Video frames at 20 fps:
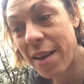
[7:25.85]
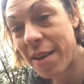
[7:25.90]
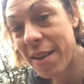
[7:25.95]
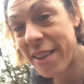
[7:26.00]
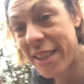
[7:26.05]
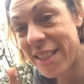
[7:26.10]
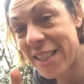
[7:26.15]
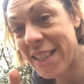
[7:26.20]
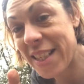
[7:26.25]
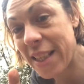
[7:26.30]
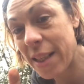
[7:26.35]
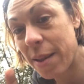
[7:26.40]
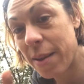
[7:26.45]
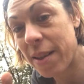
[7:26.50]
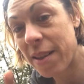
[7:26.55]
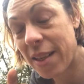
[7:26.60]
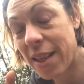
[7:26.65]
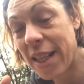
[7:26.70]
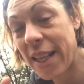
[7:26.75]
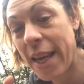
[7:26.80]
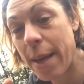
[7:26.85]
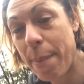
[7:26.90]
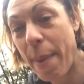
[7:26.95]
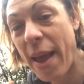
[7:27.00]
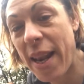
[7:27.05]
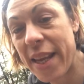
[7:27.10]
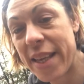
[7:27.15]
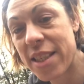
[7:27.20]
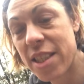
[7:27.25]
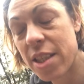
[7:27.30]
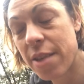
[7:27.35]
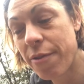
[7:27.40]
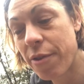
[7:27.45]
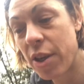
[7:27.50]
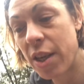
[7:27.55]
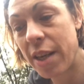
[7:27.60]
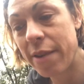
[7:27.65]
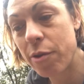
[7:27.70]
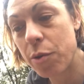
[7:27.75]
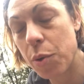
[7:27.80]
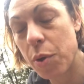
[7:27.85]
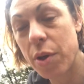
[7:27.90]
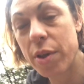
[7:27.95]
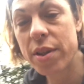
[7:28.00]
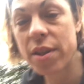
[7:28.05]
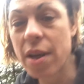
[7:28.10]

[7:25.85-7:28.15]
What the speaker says: These little clay pellets for liverworts